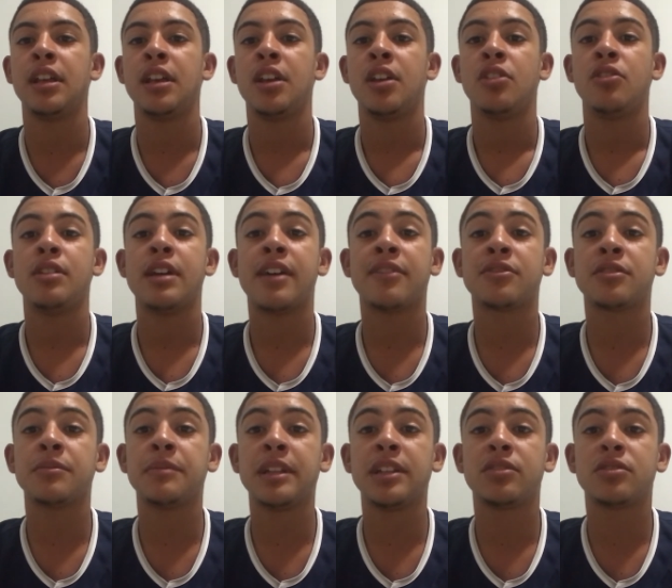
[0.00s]
You have to
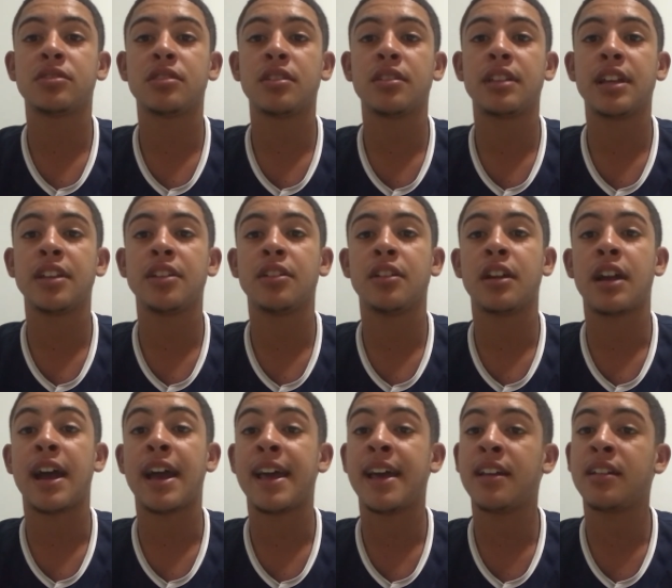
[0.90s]
make sure that you're
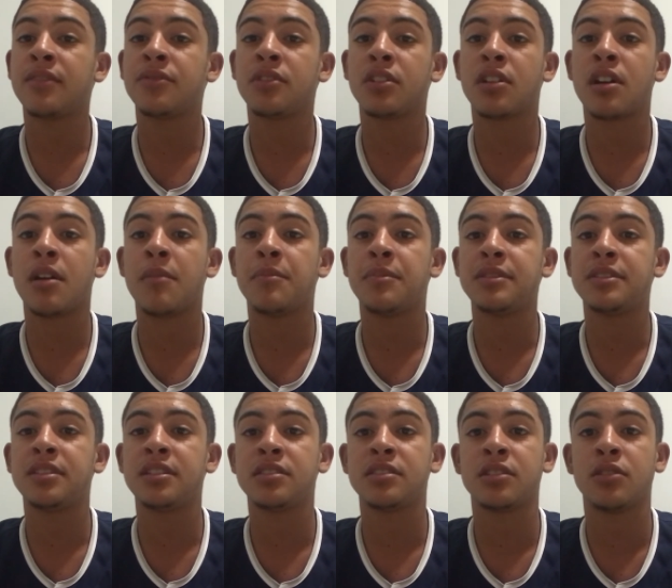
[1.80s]
ahead of the
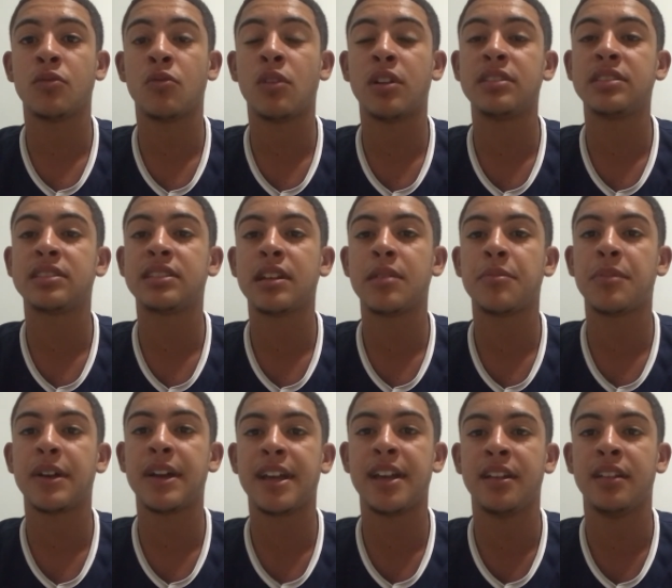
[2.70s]
competition, one step
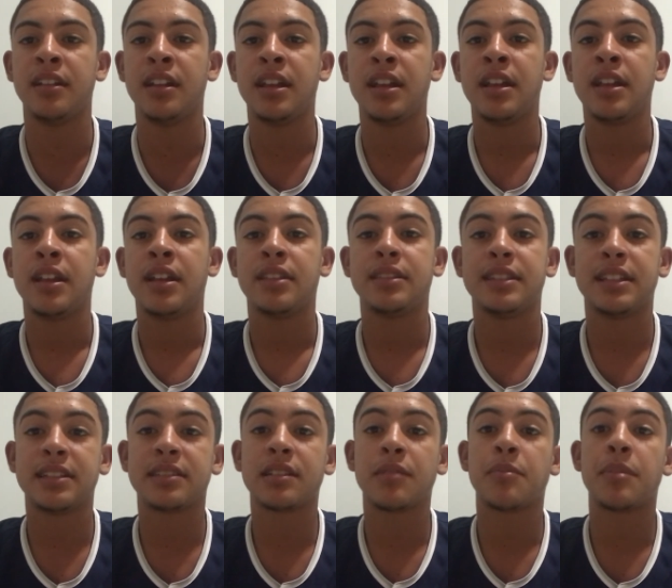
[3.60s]
ahead.
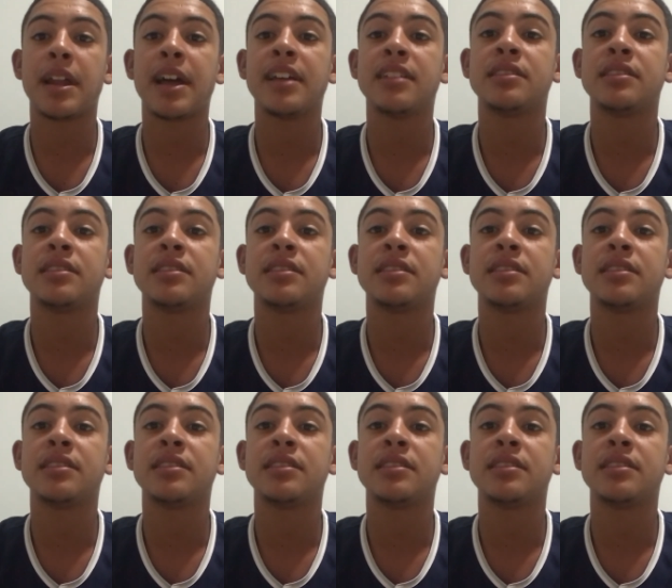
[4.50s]
This applies